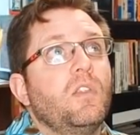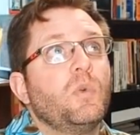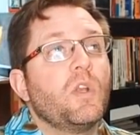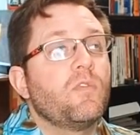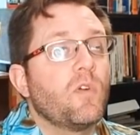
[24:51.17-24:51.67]

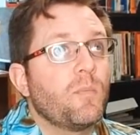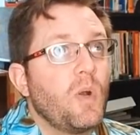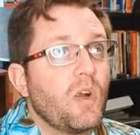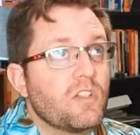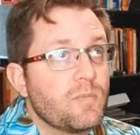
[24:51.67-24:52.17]
24
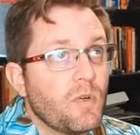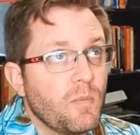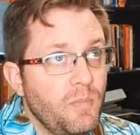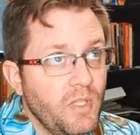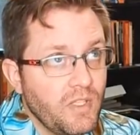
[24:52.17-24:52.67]
parts per
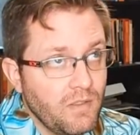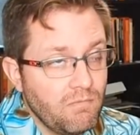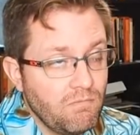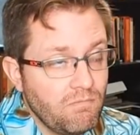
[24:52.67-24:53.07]
billion,